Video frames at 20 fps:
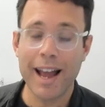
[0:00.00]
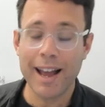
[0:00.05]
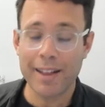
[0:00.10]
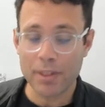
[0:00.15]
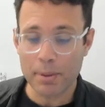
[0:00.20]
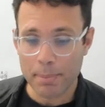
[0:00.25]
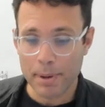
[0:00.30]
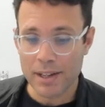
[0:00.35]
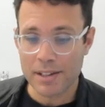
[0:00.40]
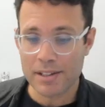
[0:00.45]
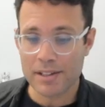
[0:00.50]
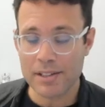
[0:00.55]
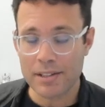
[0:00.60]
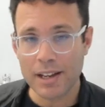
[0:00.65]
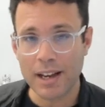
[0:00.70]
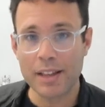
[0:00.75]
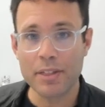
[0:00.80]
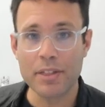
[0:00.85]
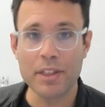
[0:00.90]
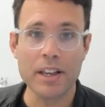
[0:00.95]
and the bust,
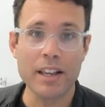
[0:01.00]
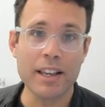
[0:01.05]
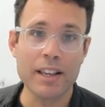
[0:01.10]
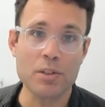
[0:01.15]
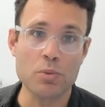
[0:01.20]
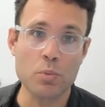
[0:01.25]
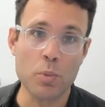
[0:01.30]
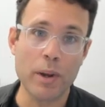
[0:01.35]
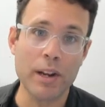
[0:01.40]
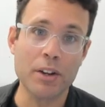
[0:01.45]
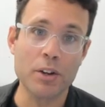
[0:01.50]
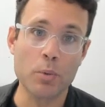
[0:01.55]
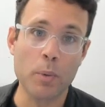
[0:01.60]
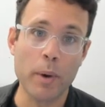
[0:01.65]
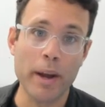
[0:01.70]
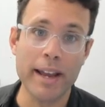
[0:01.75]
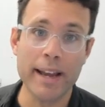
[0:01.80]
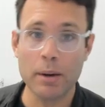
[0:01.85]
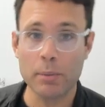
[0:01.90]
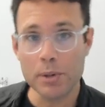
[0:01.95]
I think, is well
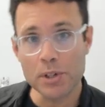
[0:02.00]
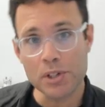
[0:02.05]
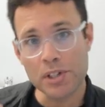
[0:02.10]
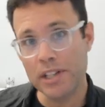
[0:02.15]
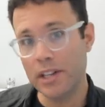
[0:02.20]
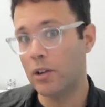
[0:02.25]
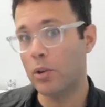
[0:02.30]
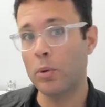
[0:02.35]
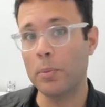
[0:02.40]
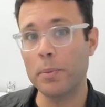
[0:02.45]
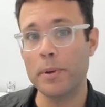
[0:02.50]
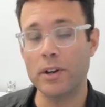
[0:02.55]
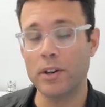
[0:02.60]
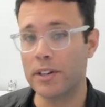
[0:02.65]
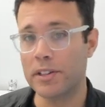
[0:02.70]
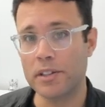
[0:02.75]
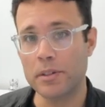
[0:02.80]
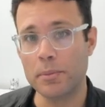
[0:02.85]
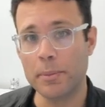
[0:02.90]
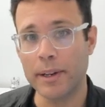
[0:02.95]
underway. And we just need to all be
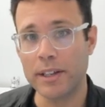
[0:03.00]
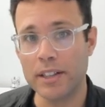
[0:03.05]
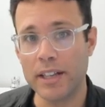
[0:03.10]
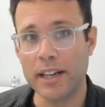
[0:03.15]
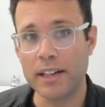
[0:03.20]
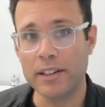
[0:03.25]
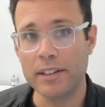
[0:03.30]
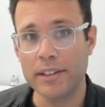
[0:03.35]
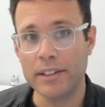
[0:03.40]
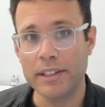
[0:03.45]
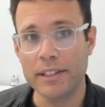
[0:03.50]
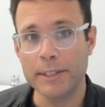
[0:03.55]
honest about that.